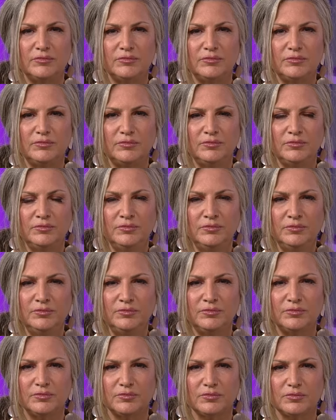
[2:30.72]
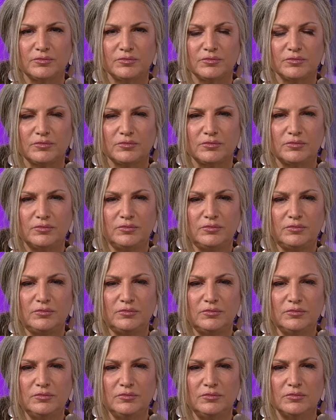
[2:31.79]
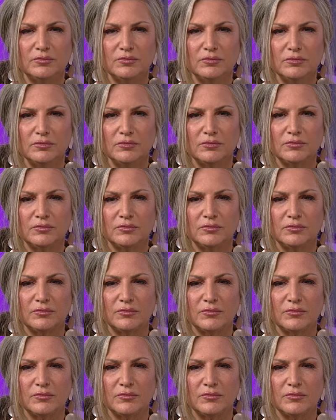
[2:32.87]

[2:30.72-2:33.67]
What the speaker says: (silent)